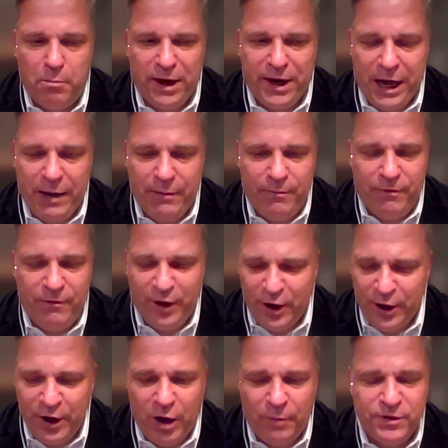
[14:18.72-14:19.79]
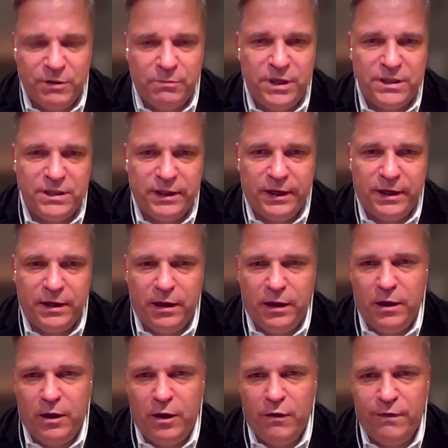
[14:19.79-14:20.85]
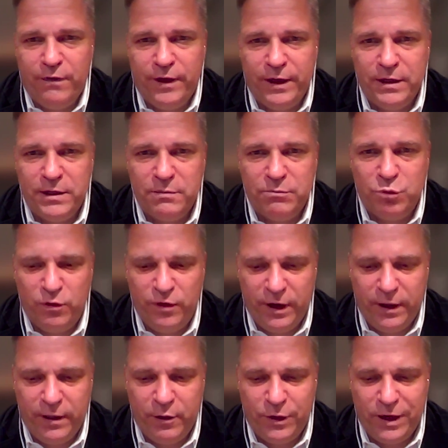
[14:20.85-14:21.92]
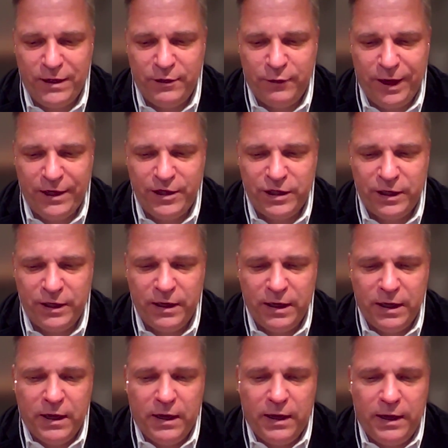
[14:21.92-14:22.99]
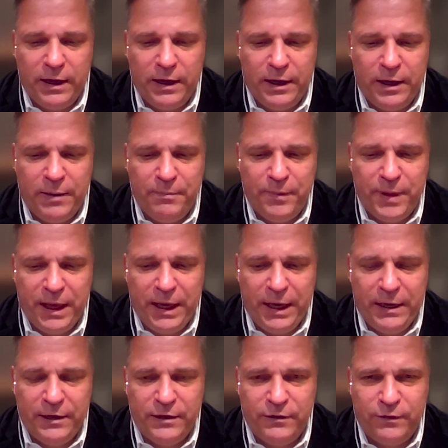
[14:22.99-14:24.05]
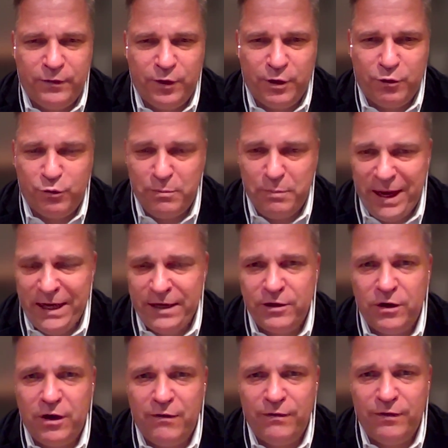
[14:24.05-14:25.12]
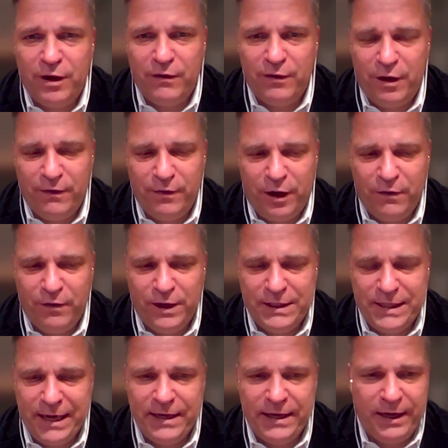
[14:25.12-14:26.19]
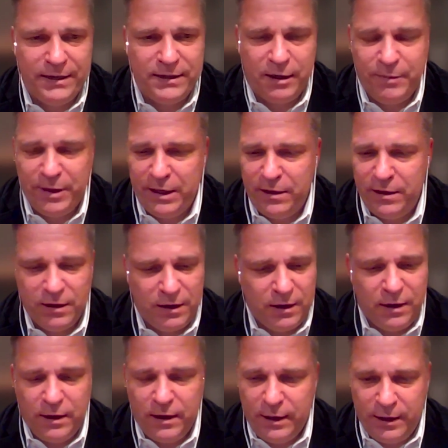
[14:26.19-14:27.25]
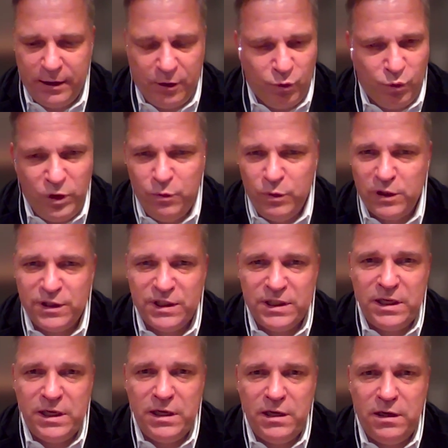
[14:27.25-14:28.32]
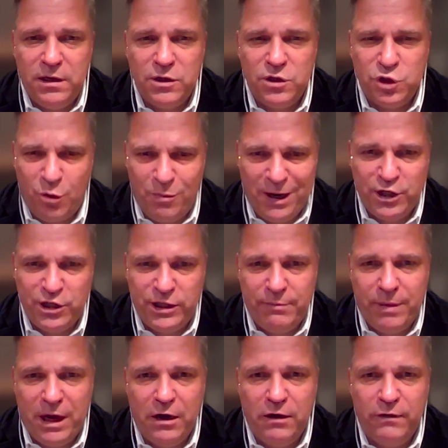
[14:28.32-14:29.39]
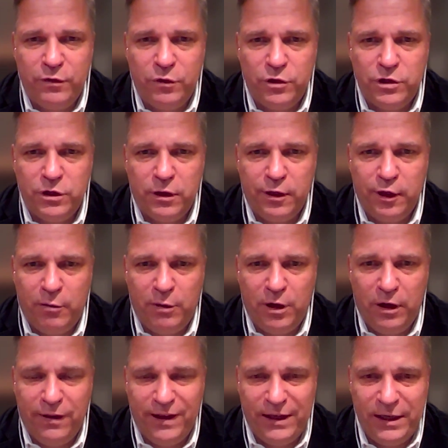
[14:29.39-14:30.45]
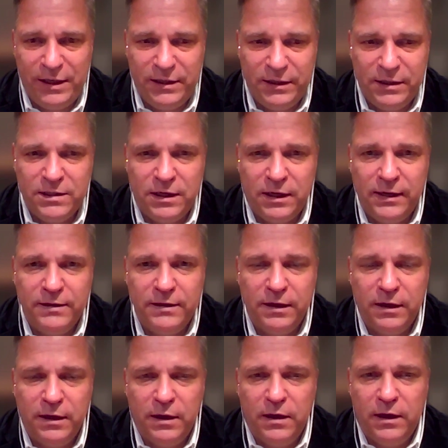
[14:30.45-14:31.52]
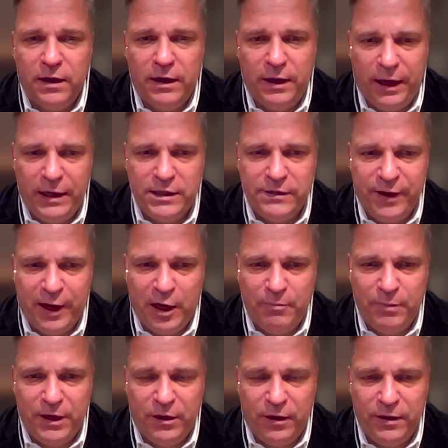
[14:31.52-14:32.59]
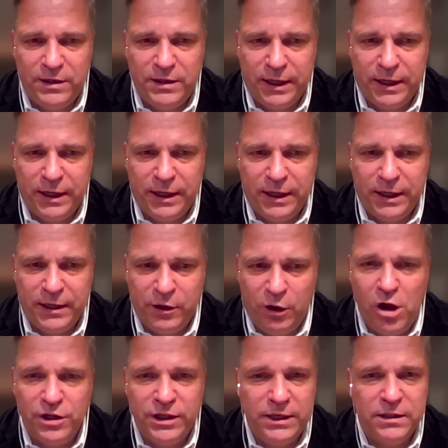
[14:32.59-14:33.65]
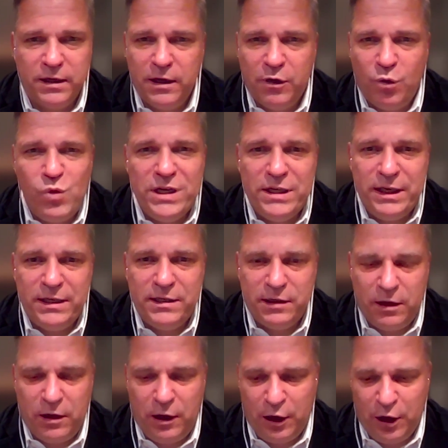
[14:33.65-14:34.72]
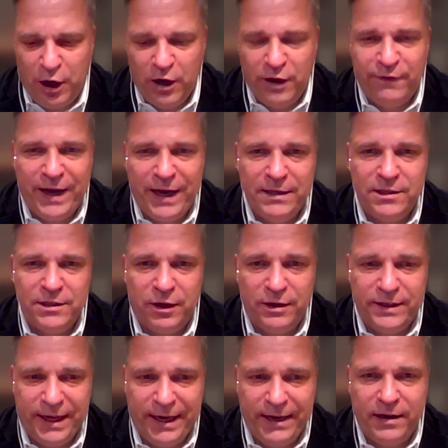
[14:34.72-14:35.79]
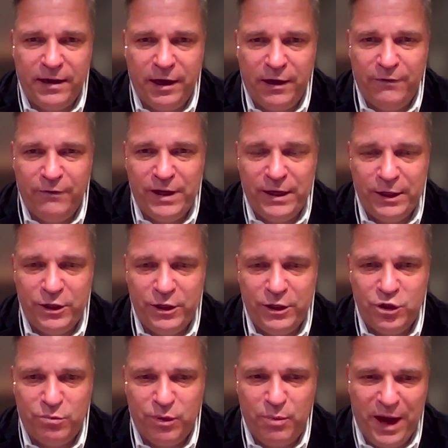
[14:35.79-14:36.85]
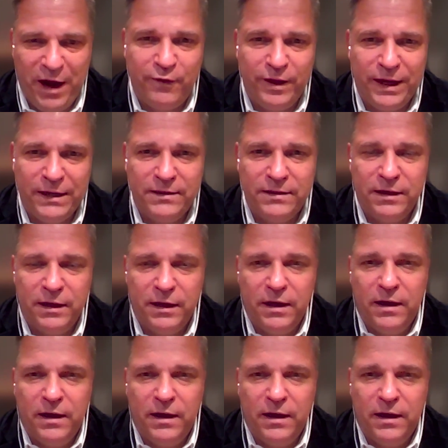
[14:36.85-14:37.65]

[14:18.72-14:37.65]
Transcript: But I'm very optimistic of things moving in the right direction. And for the remainder of the decade, we will see so much demand for geothermal on the heating side and development on the technologies. We need a lot of hands on deck, and we need to prepare for that.